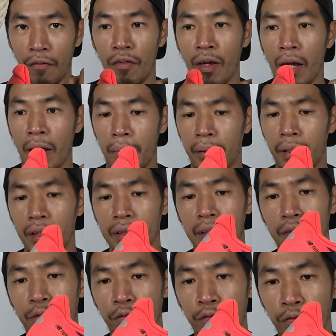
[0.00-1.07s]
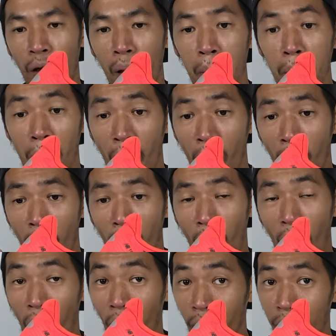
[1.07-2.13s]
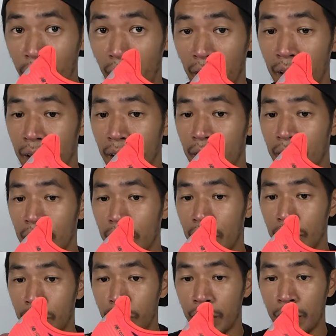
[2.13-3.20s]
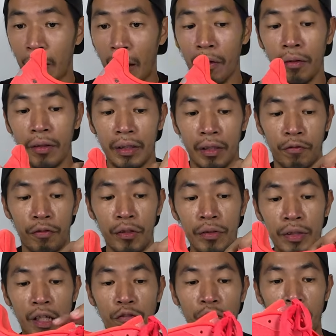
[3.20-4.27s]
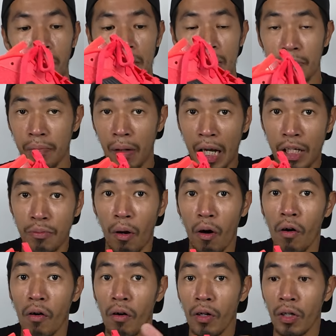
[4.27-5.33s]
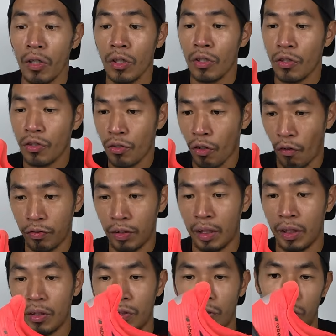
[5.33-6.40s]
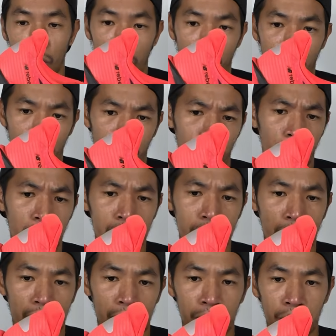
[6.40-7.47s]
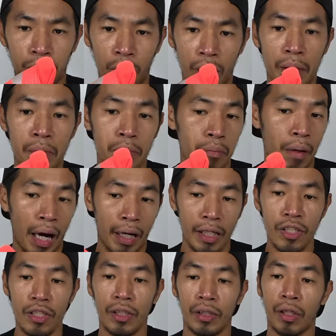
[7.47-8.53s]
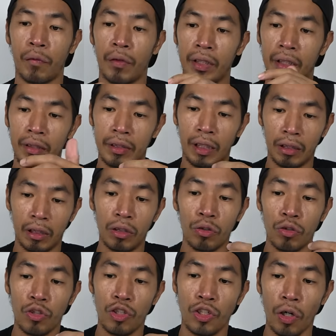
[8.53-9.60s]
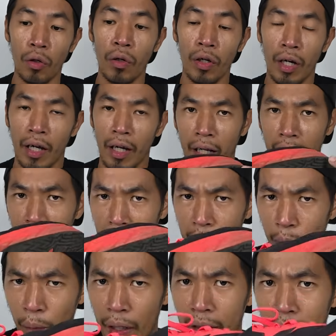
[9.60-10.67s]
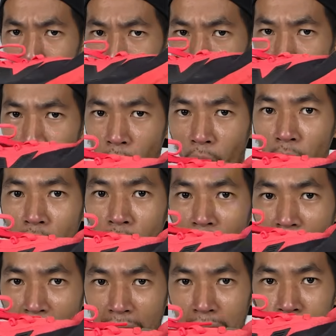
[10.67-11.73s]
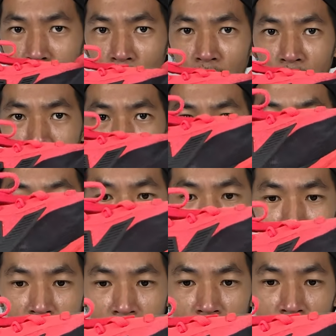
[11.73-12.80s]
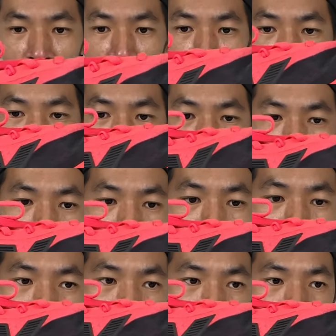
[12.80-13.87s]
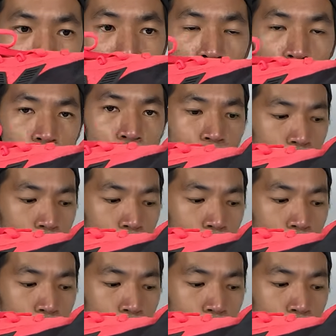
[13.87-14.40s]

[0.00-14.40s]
5, because the foam on the Rebel, the fuchsia foam, is much more softer. So once I put in polish, the wrinkle starting to show even more and more. So the wrinkle is basically the whole